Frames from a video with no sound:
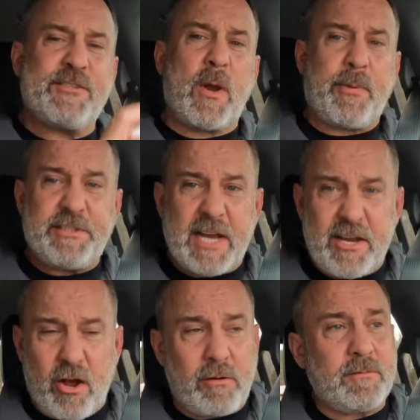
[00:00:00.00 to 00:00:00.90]
So I
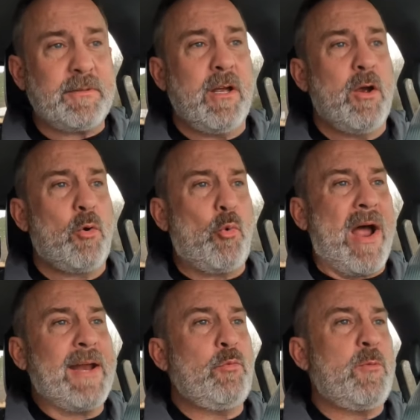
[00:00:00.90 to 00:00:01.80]
appreciate y'all
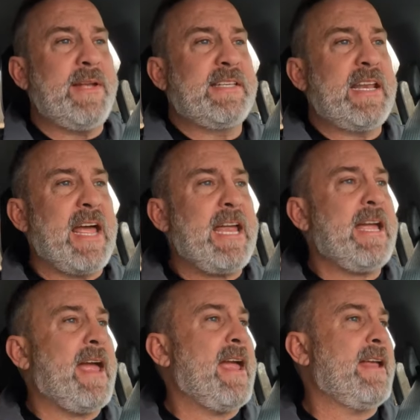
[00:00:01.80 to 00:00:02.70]
riding with me
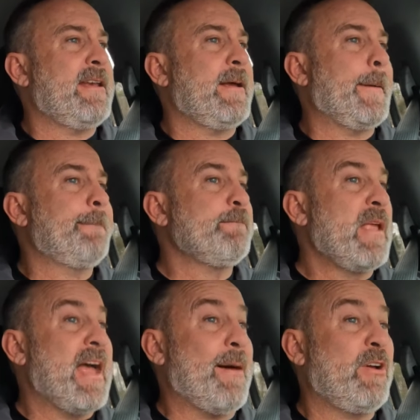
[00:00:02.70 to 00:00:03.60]
today, and I'm
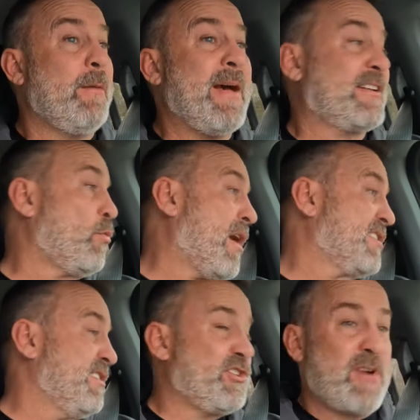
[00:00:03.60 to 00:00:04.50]
gonna get back to
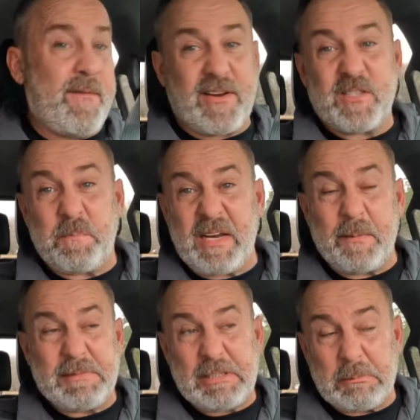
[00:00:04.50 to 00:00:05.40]
watching this traffic and speed
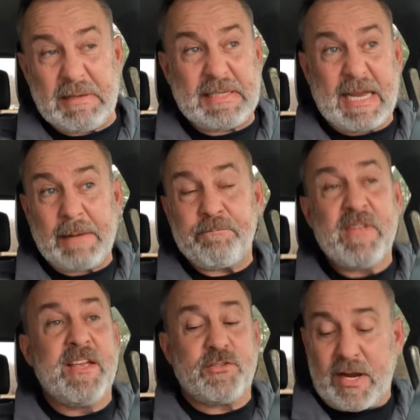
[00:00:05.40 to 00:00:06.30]
up a little bit, okay?
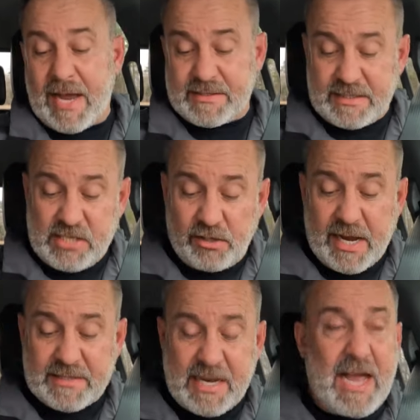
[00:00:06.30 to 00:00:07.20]
So guys, until
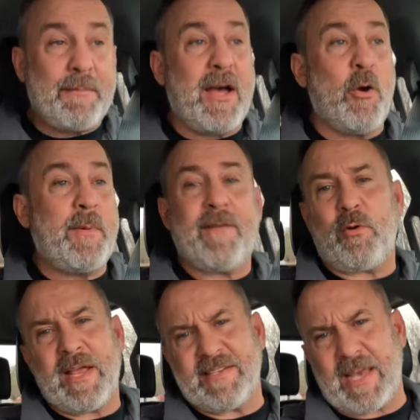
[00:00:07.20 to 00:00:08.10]
next time, I hope
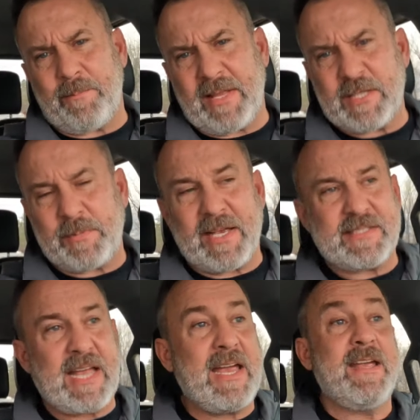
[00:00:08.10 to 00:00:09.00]
everyone has a
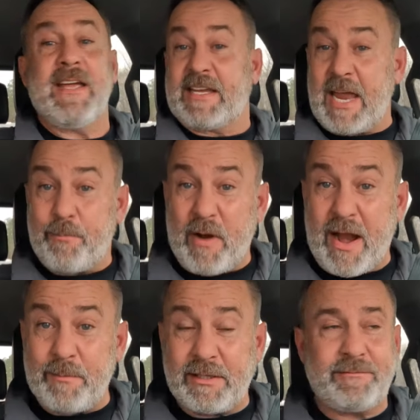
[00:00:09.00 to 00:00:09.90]
blessed day. Keep
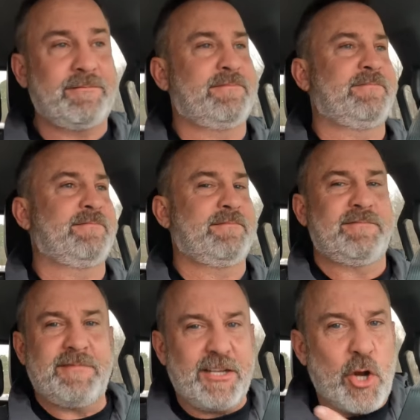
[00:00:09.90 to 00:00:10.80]
rambling,
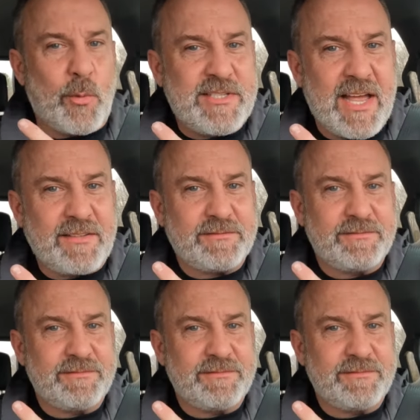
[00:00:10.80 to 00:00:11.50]
and go Ridge Life.